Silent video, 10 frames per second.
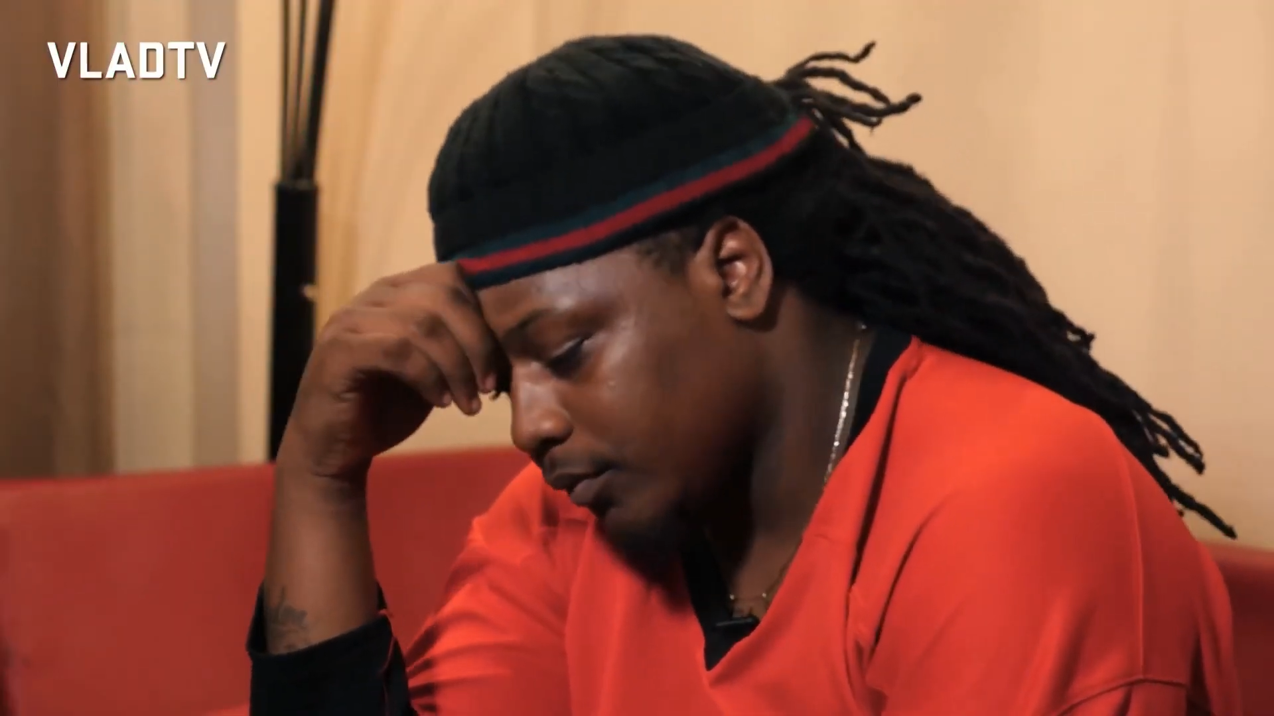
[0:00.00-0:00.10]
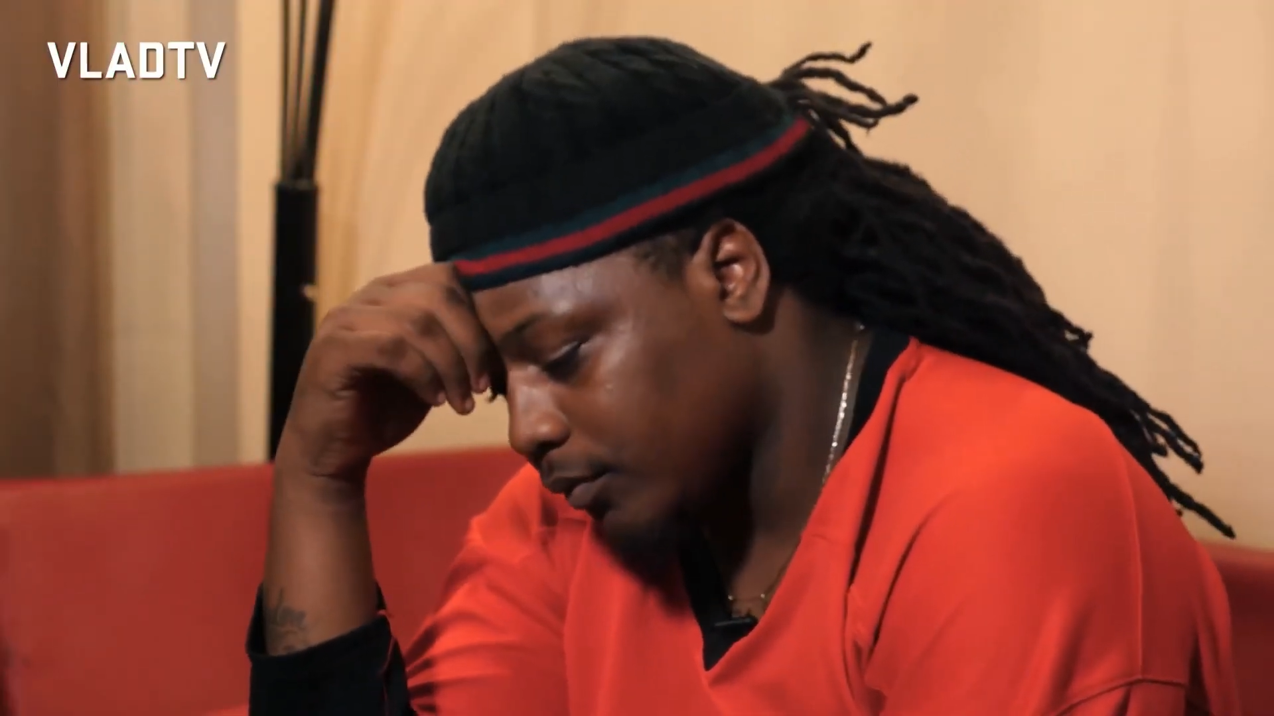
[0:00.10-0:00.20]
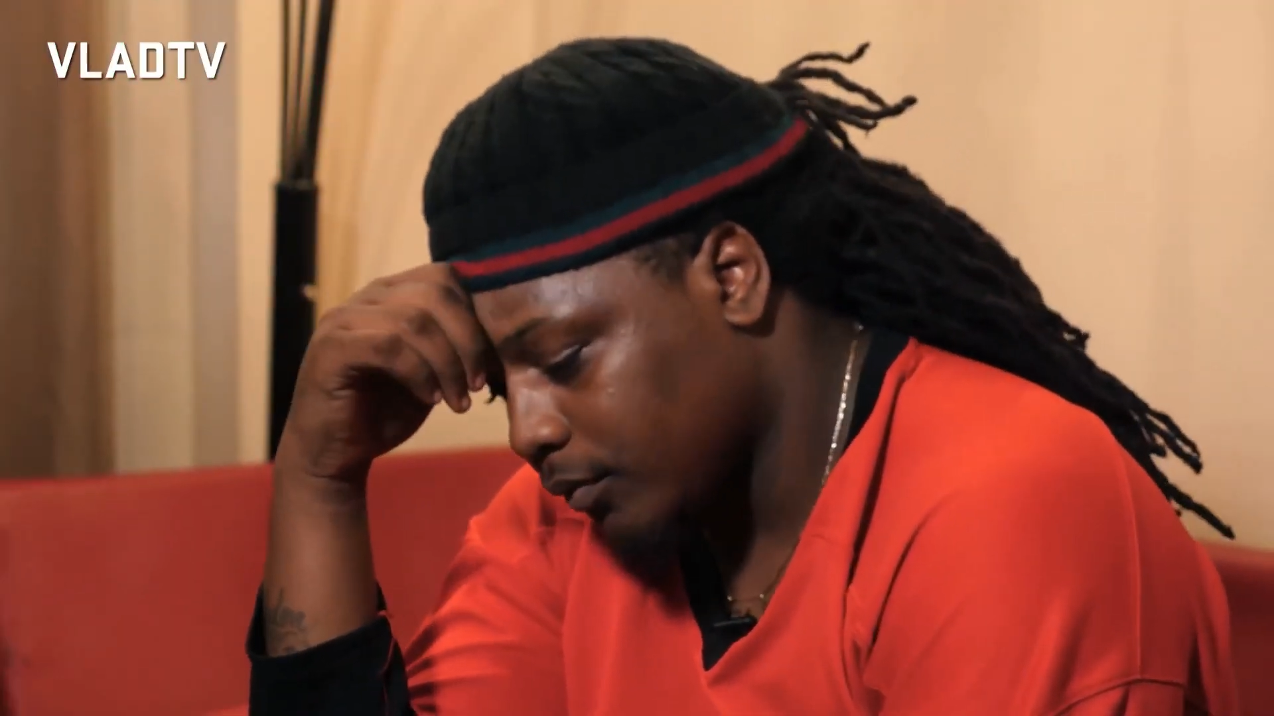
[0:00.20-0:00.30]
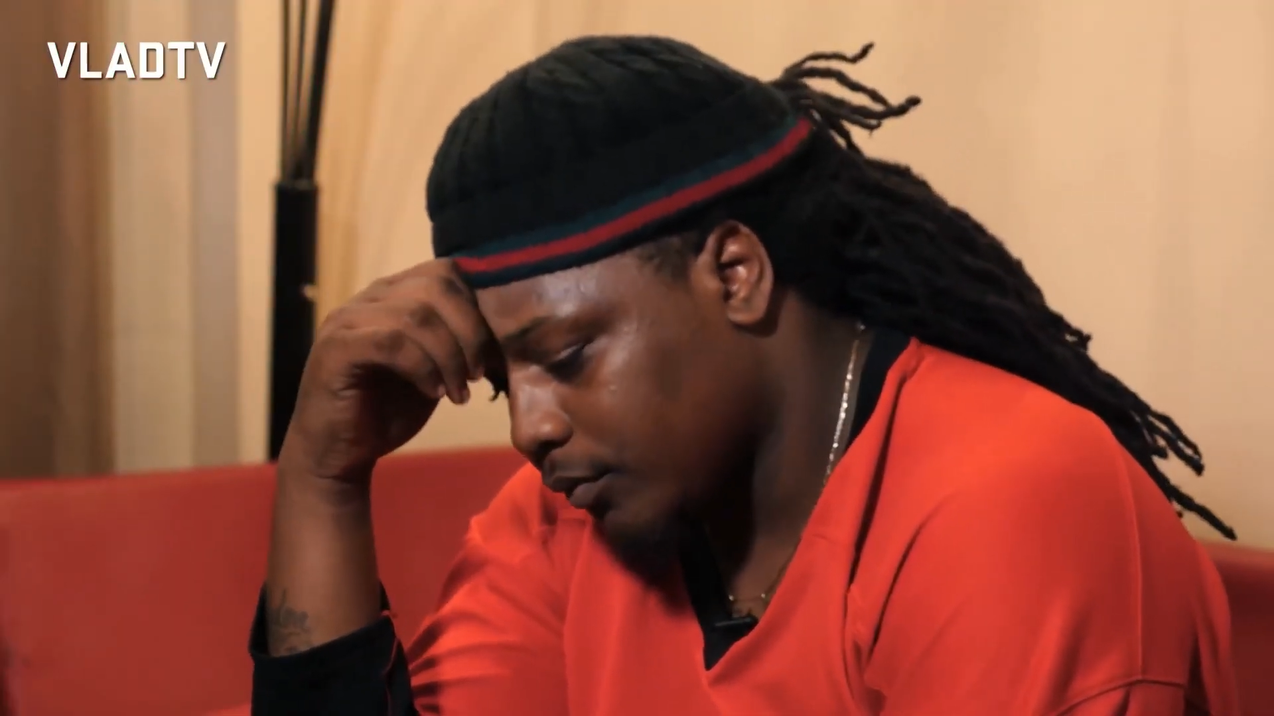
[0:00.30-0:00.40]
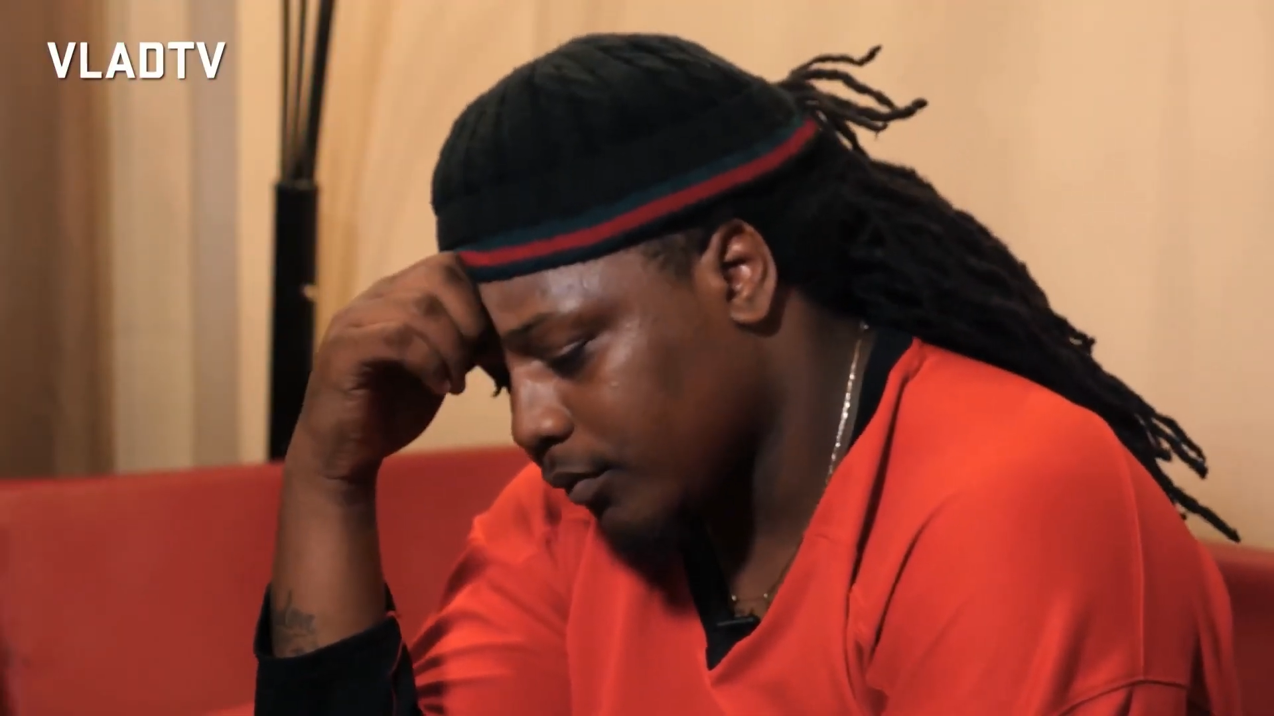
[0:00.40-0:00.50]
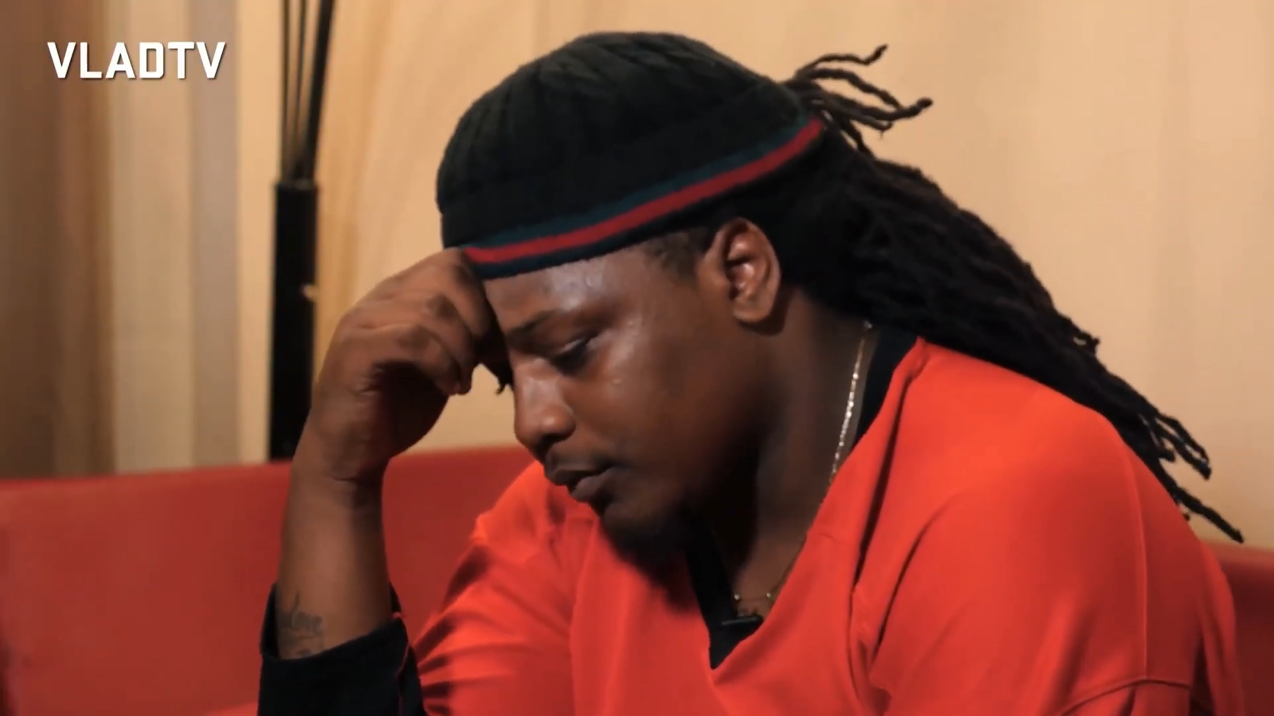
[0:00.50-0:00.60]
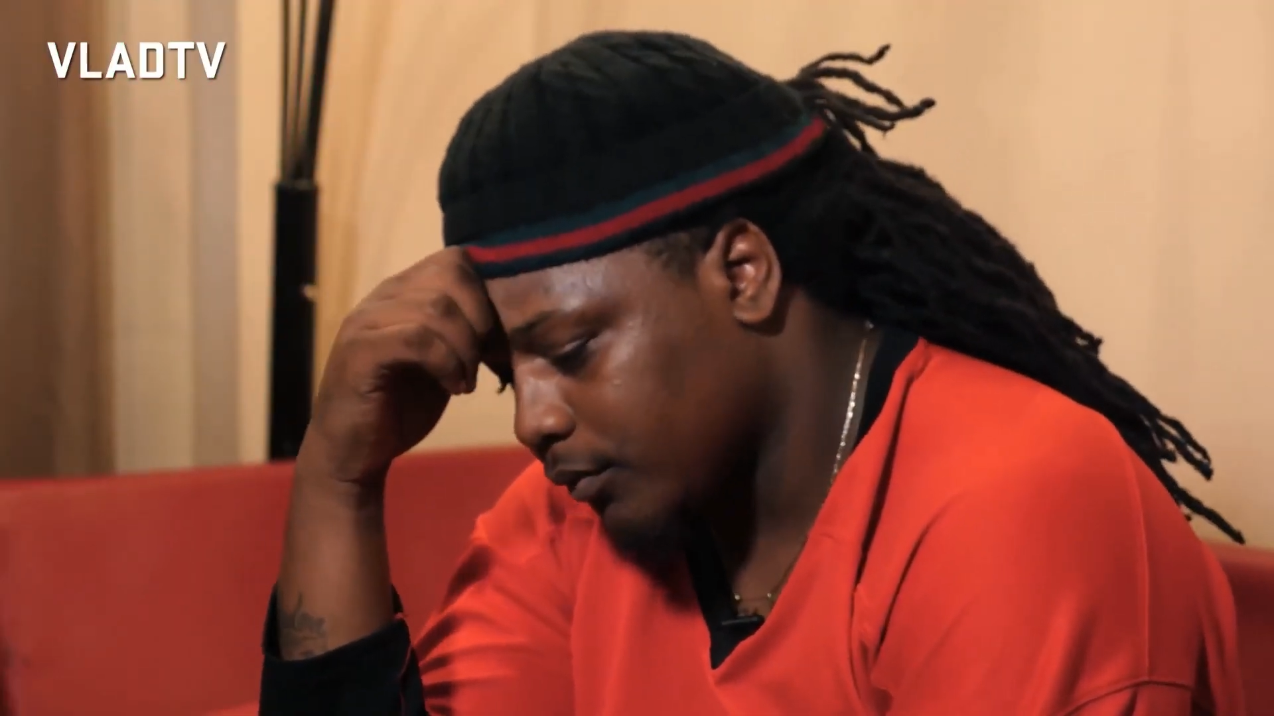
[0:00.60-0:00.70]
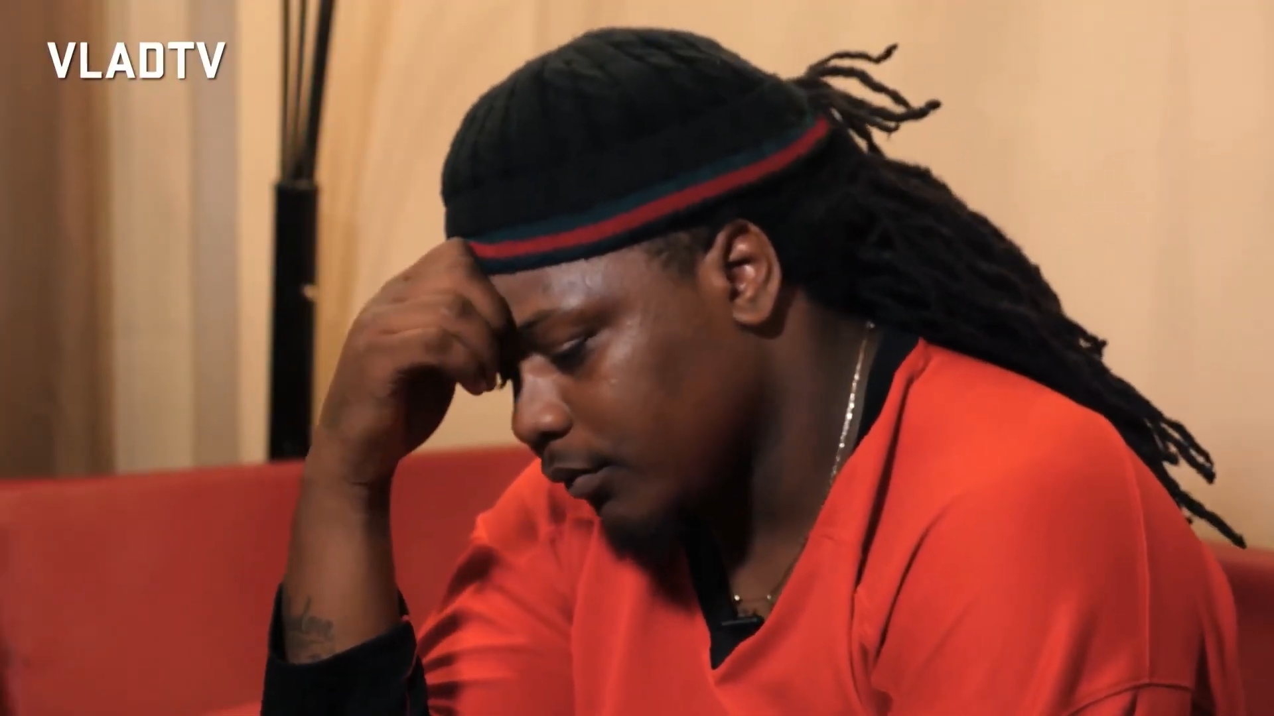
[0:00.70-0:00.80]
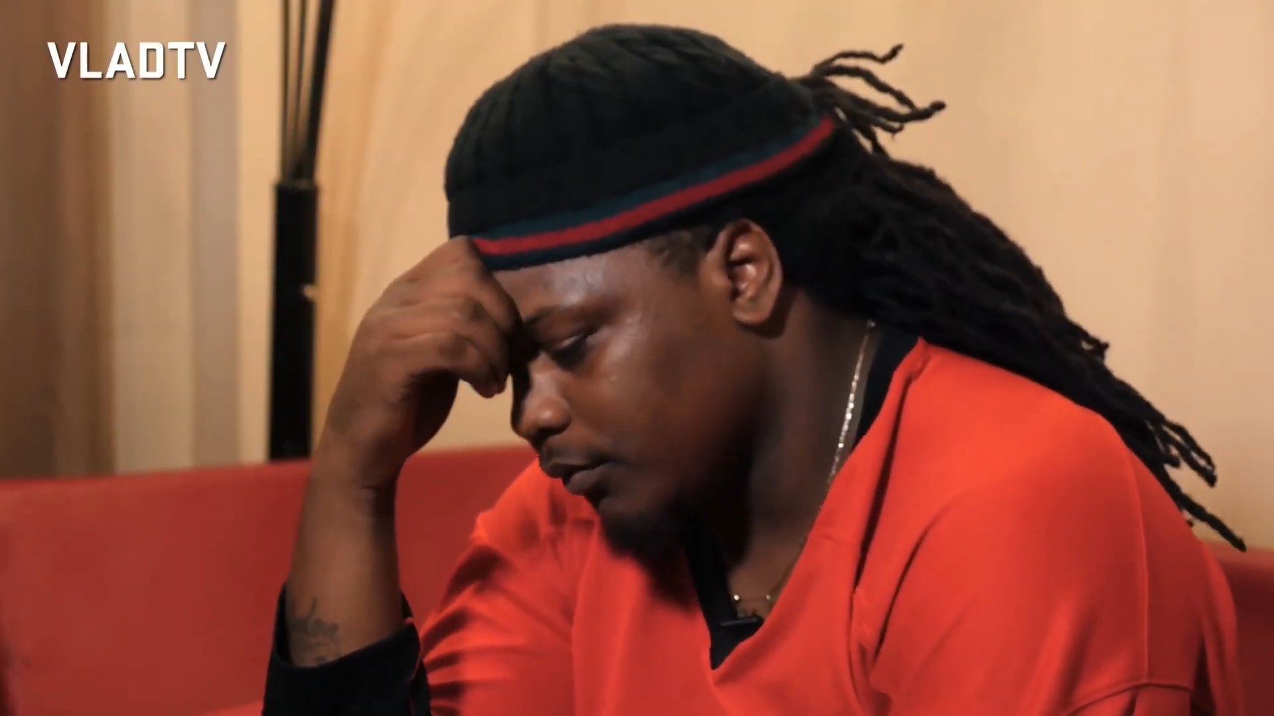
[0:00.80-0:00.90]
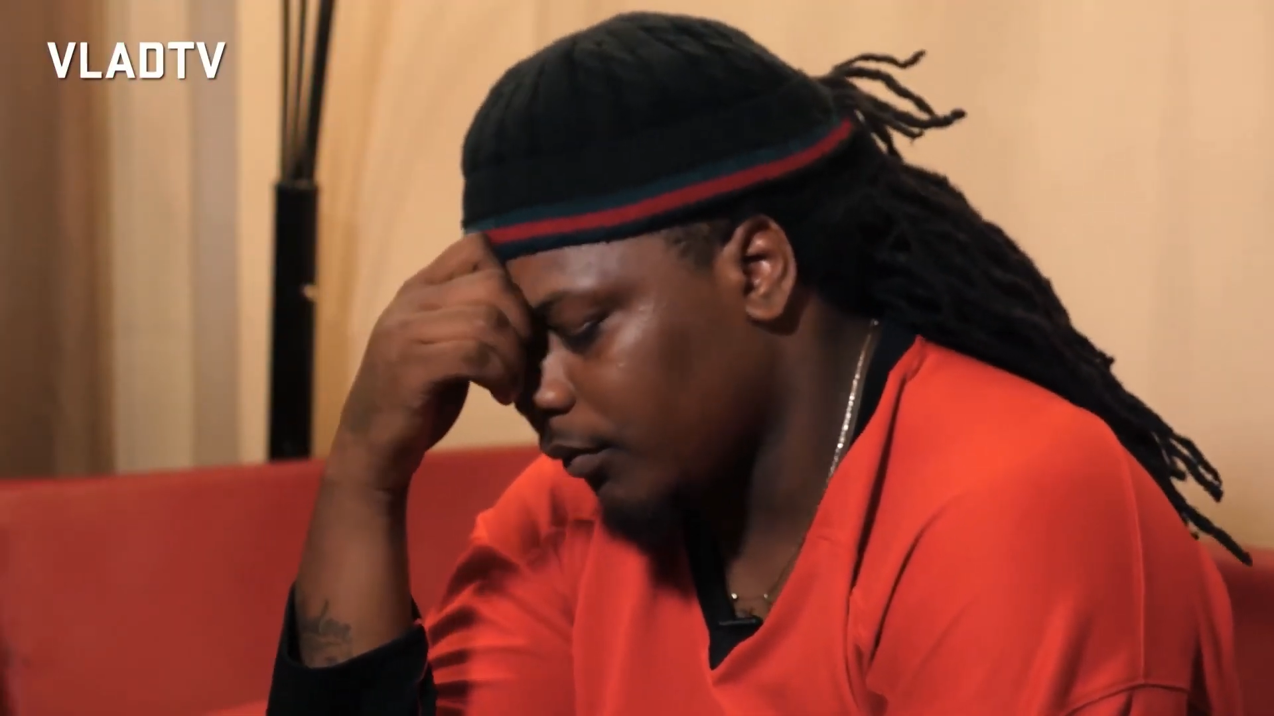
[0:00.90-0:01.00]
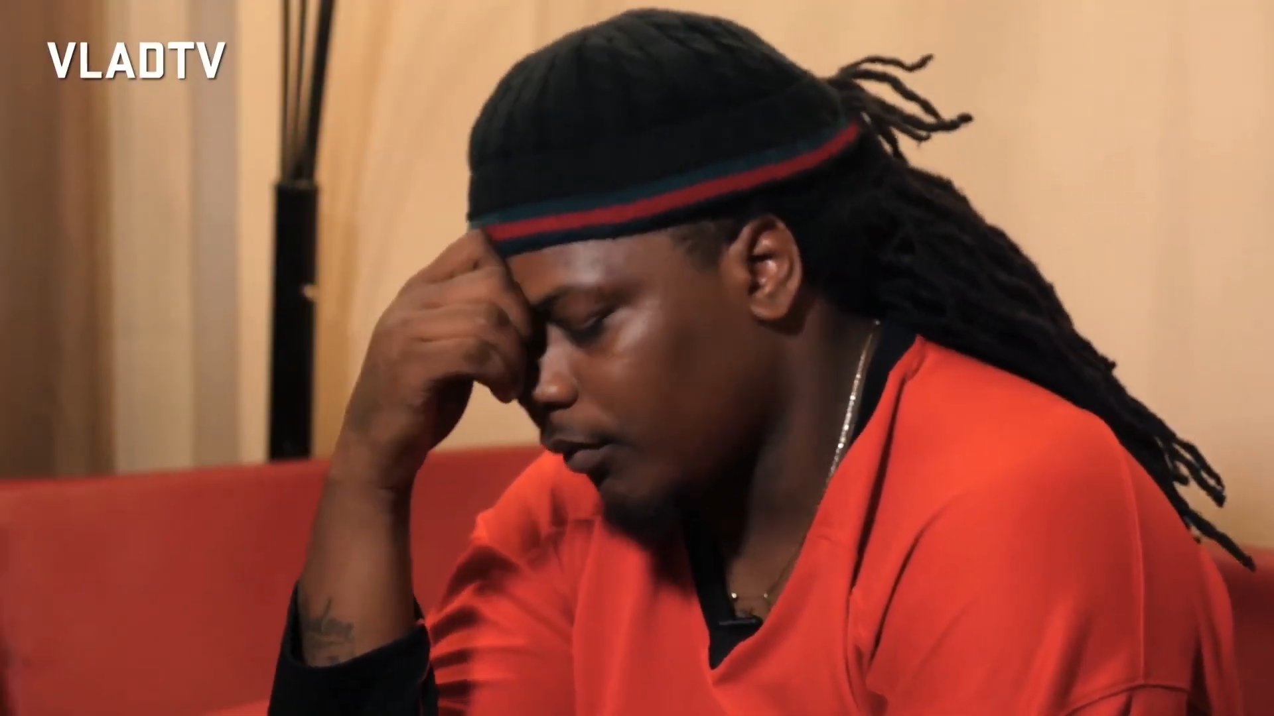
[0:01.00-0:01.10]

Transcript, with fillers: back and has